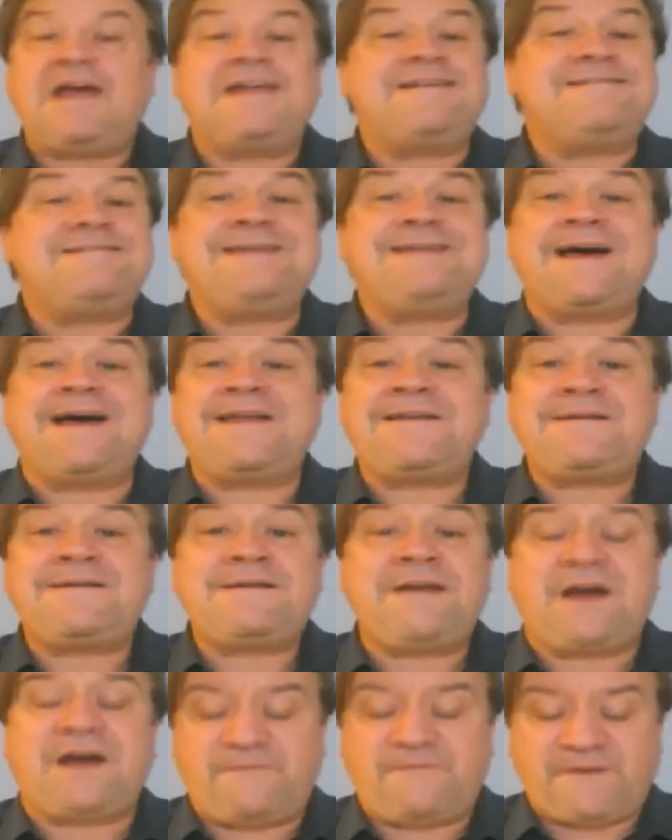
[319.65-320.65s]

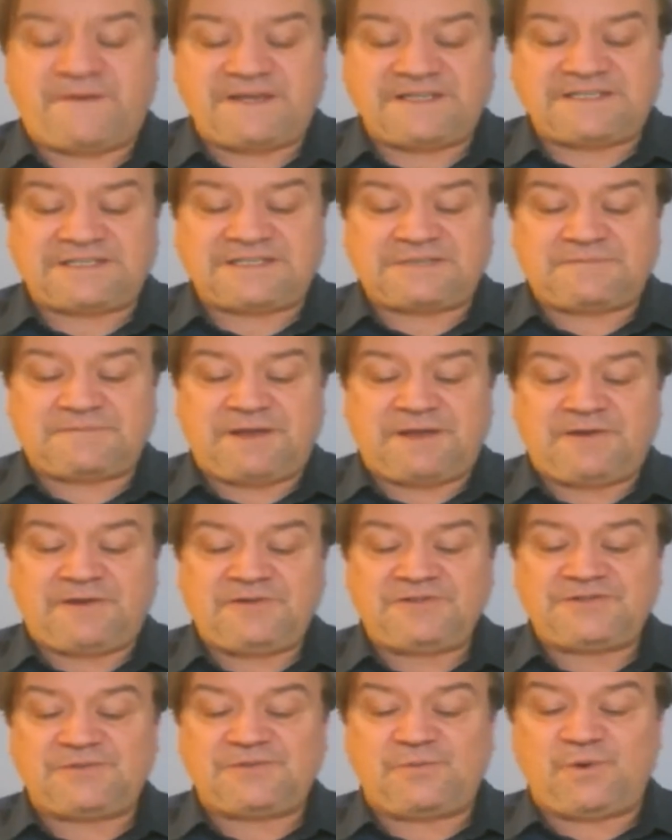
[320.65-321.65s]
None of his
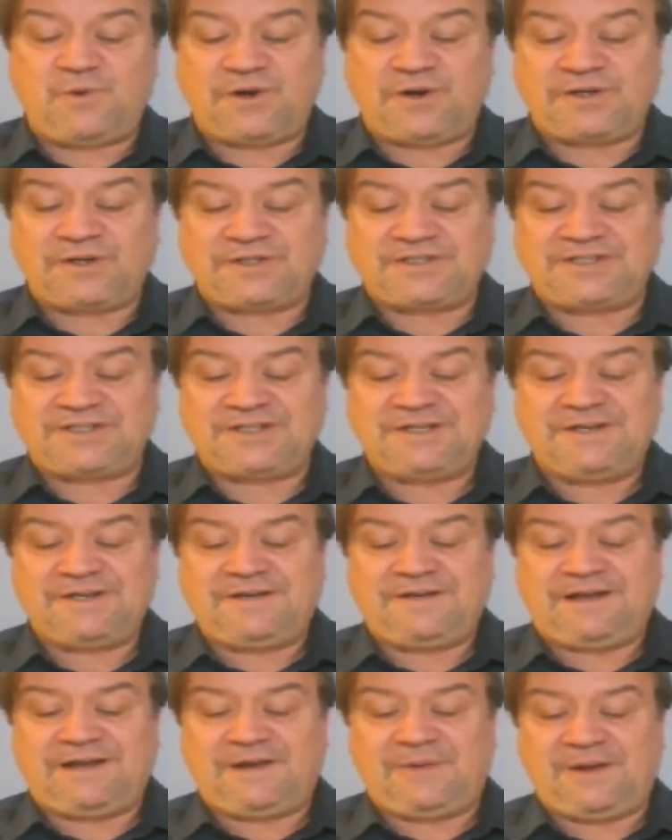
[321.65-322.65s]
spells worked,
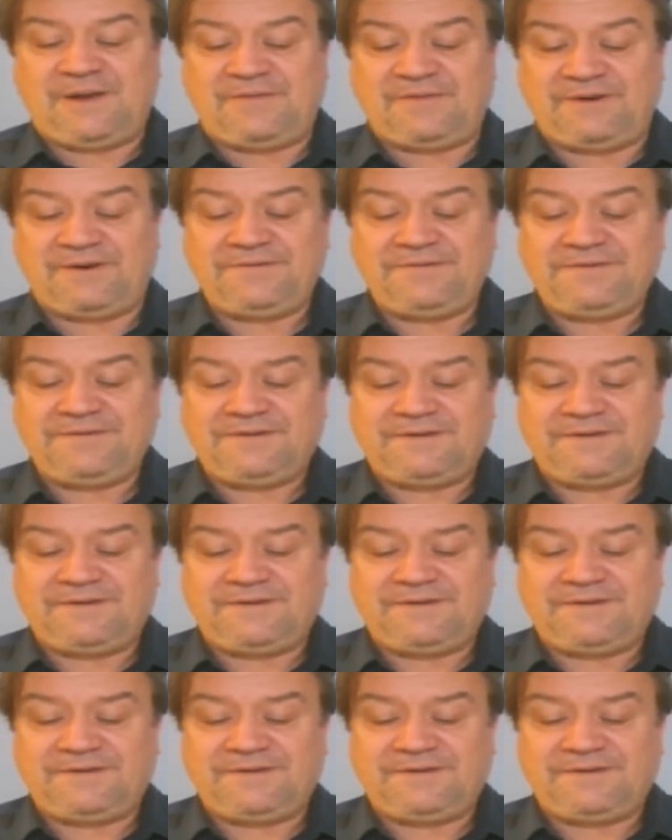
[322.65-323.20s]
however,